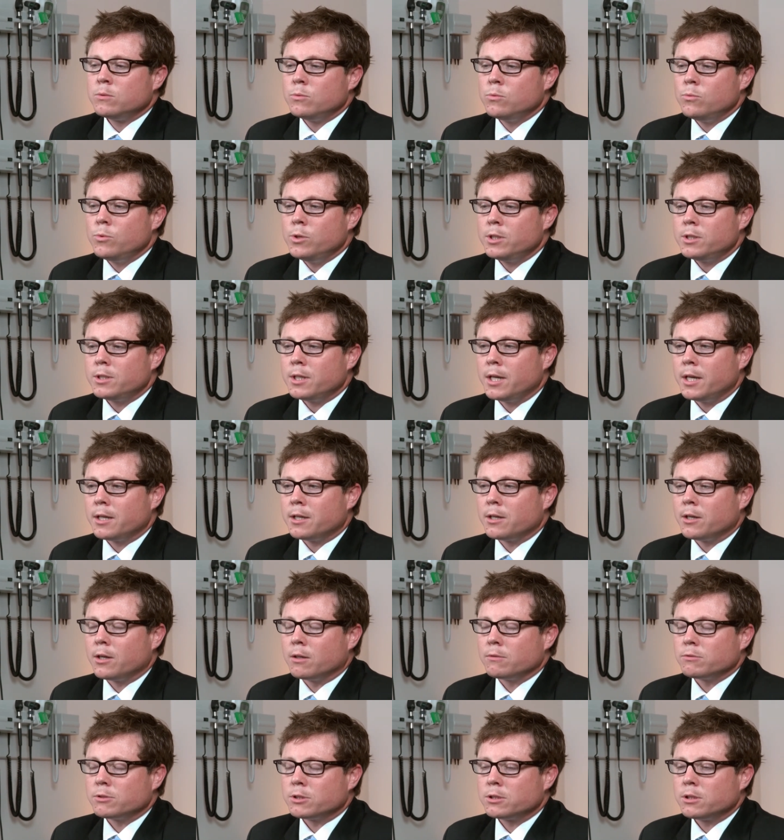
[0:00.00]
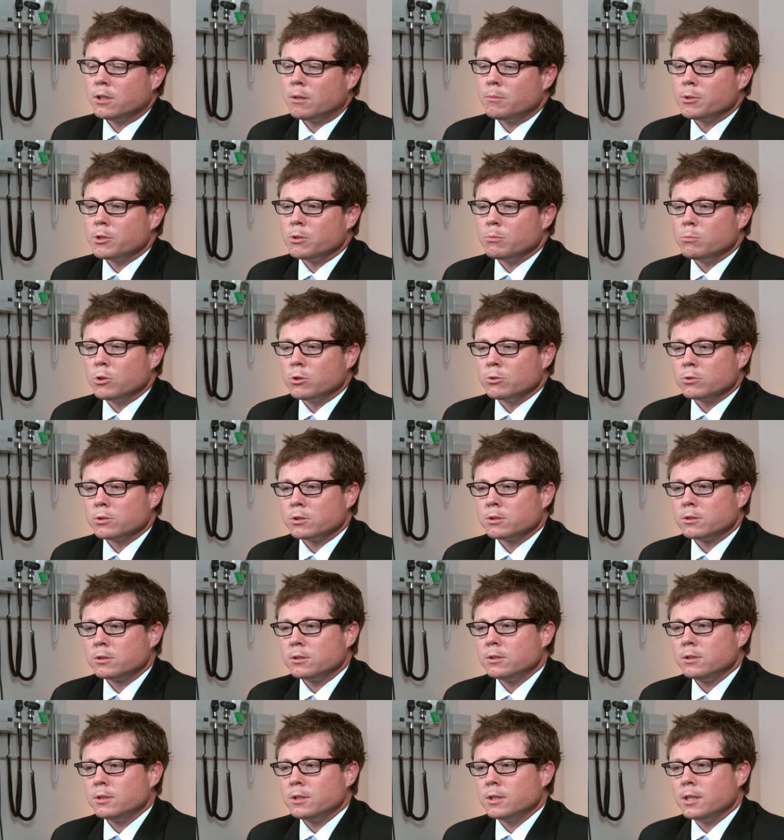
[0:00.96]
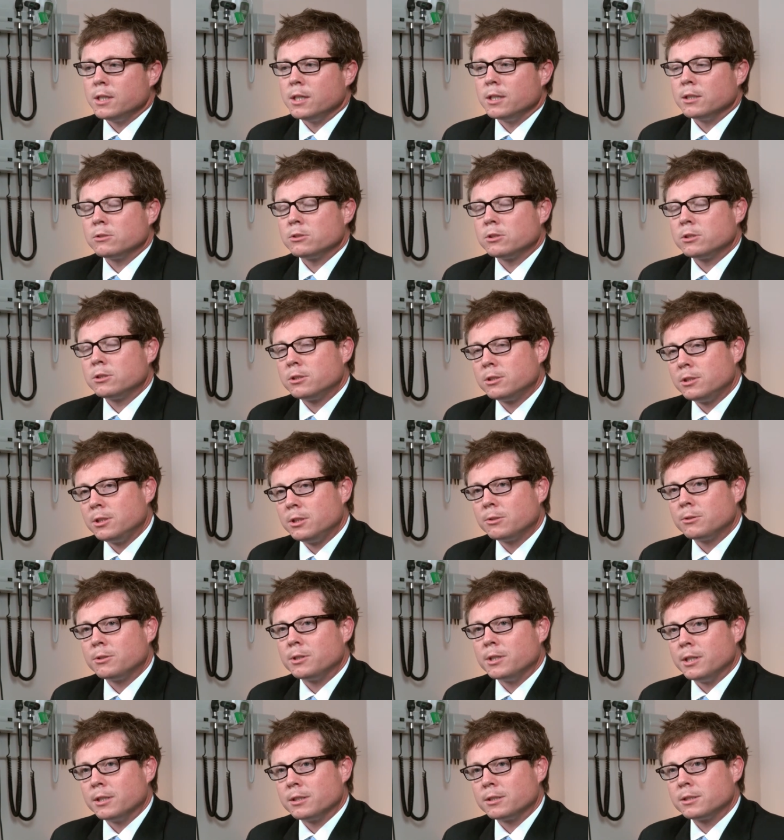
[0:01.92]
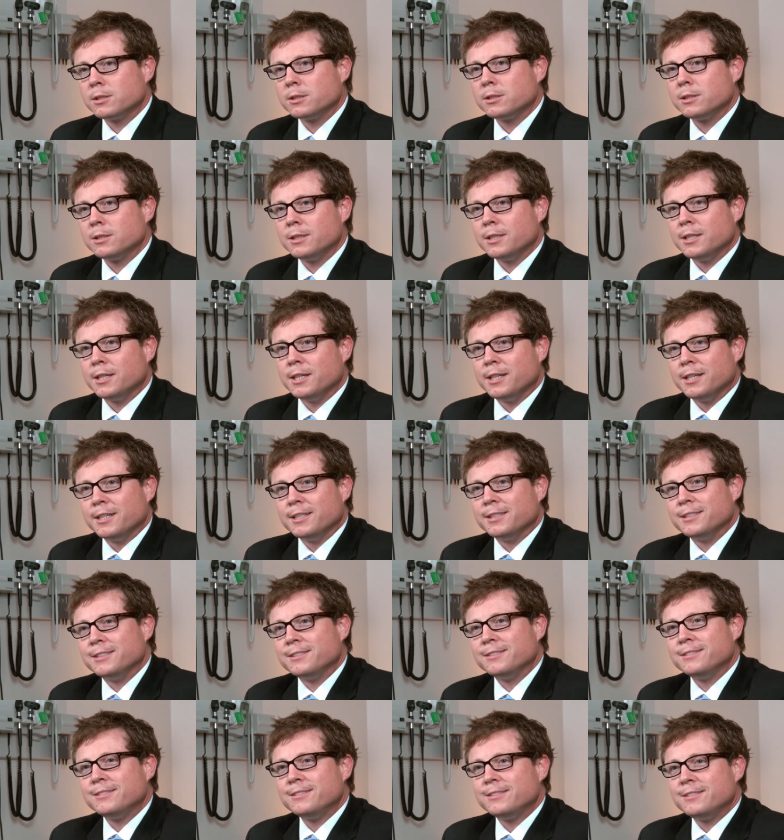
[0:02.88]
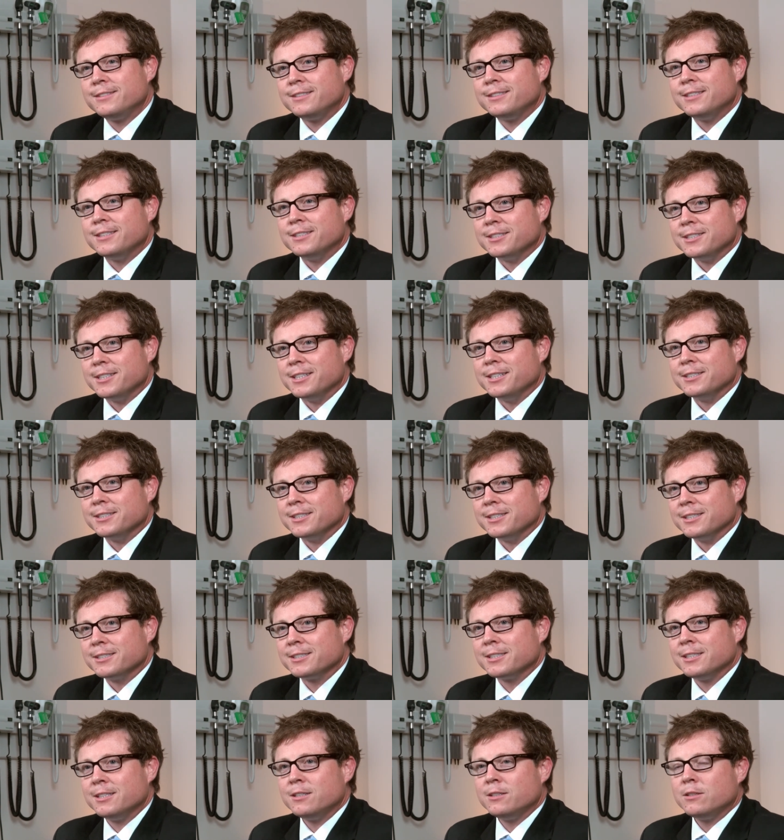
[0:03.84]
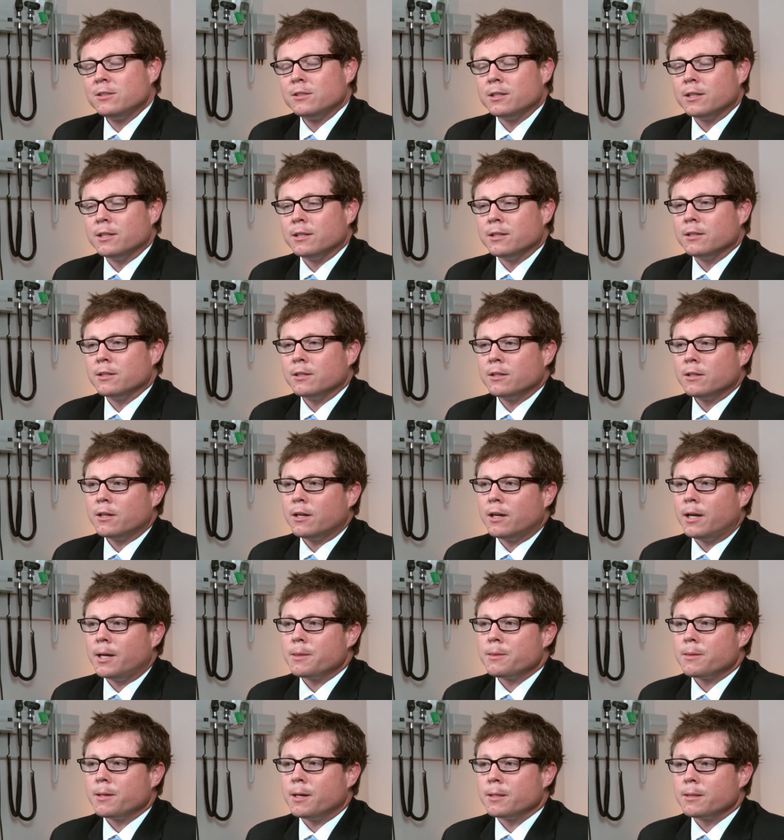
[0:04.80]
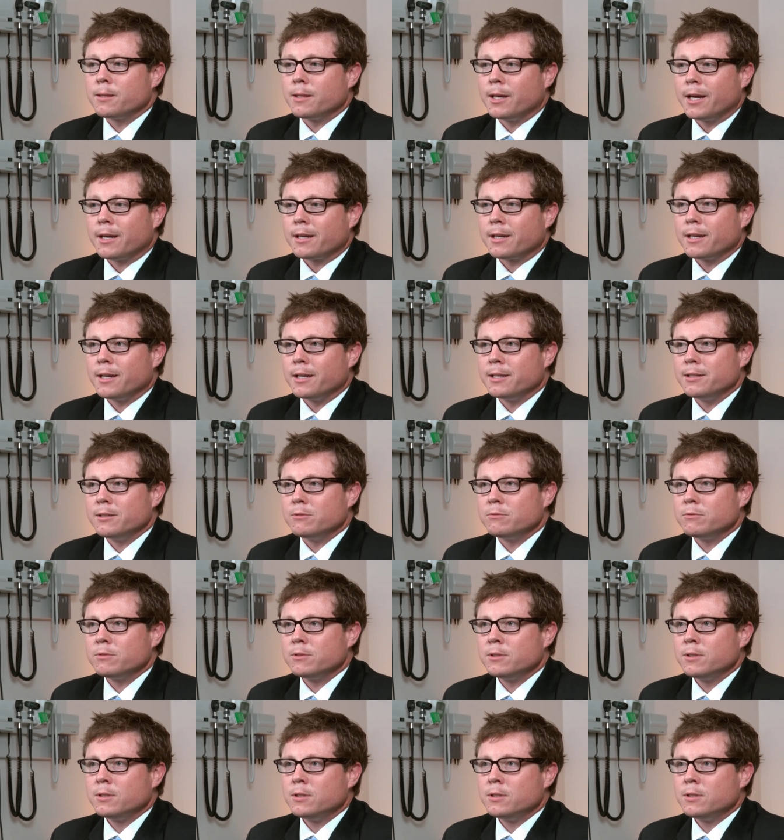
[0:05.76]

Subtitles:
we take care of some of the most serious diseases. And I thought that kind of